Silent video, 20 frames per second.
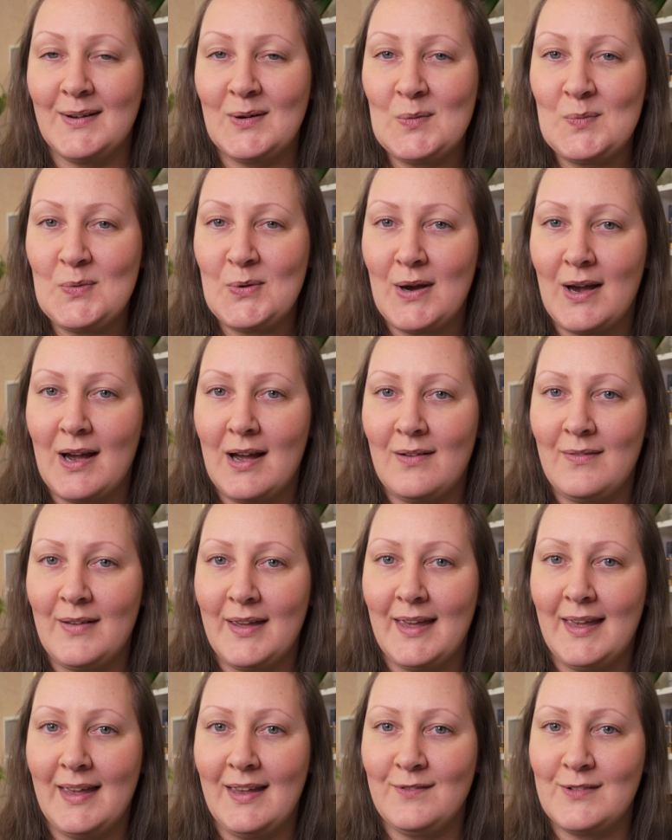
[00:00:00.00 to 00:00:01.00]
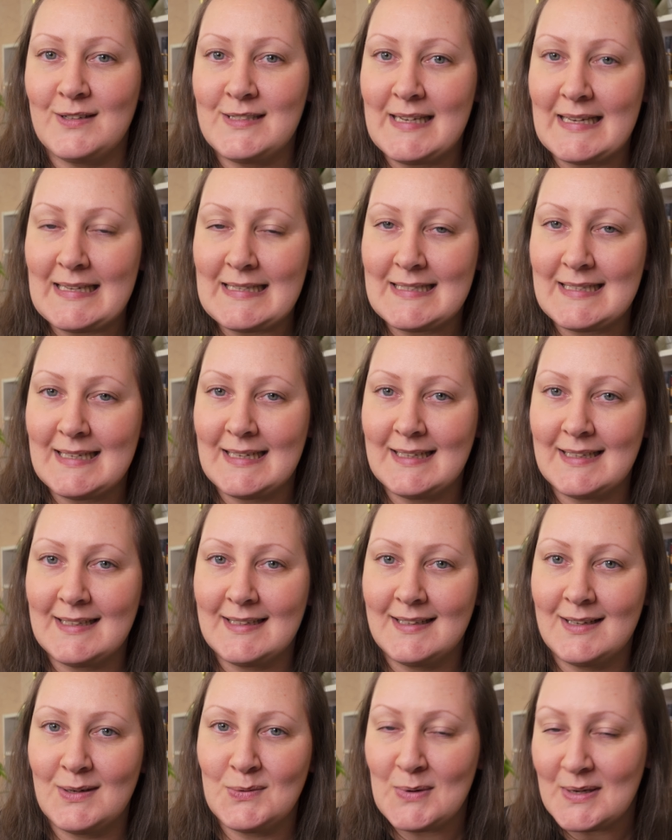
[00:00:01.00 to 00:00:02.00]
hope you have a
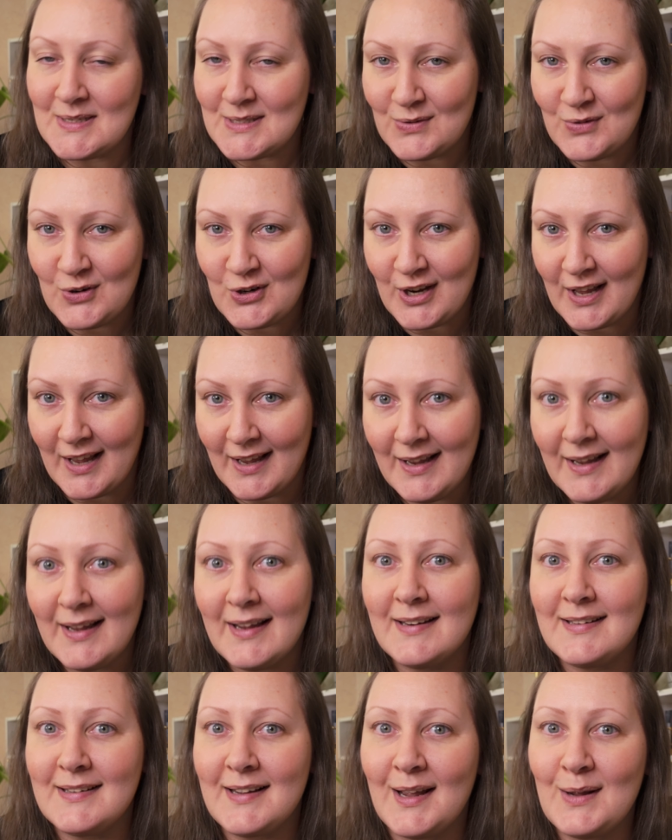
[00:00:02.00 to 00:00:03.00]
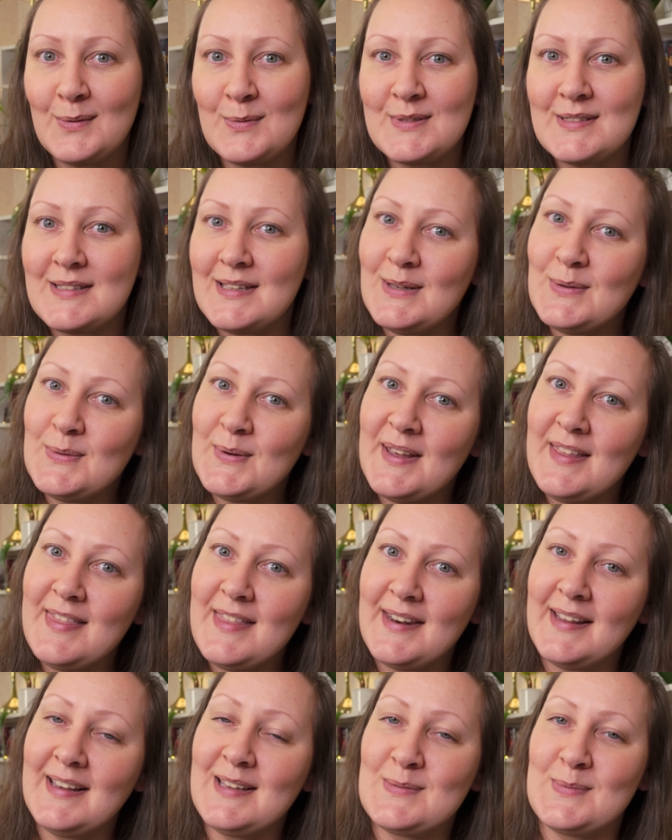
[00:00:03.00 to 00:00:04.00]
fantastic rest of your day, and I will see you in
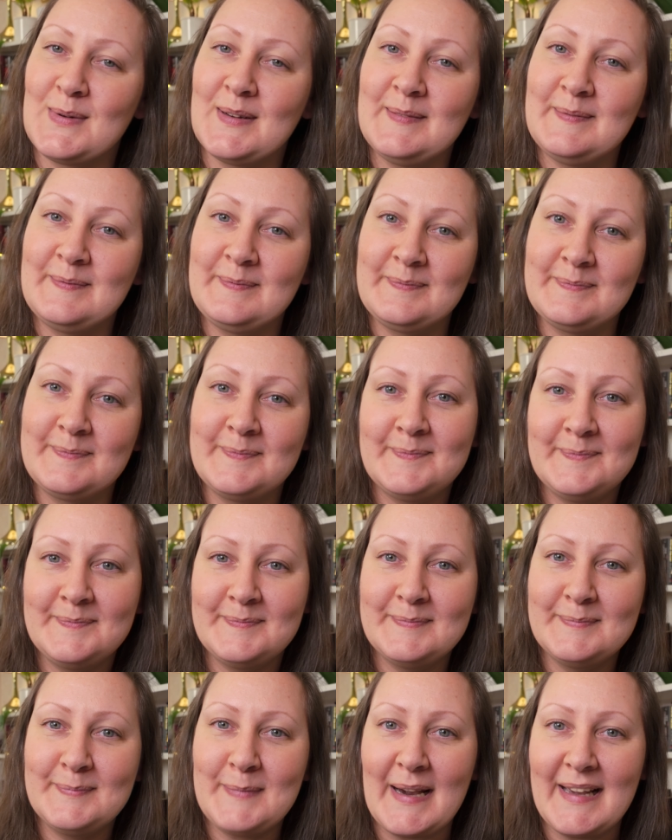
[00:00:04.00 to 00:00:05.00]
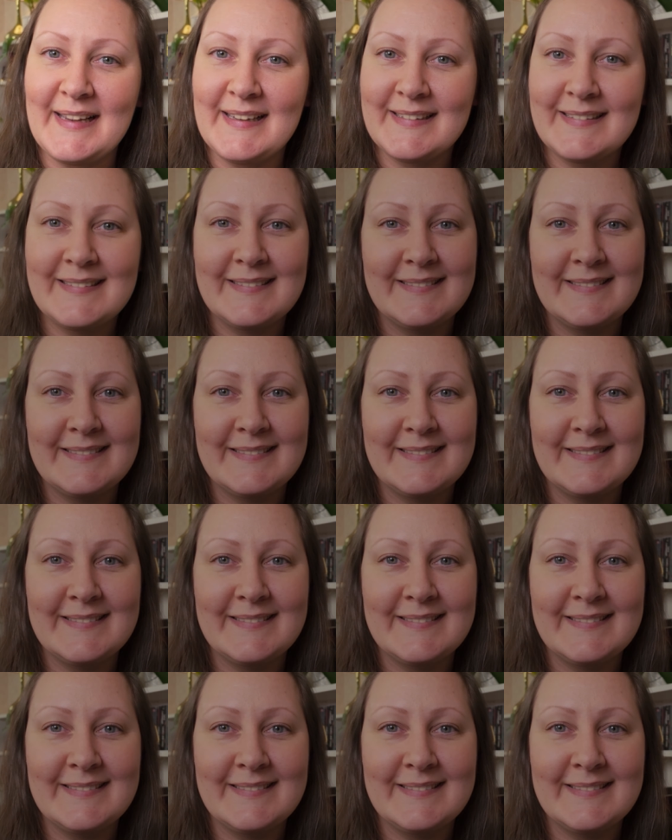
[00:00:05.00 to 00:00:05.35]
the next one. Bye.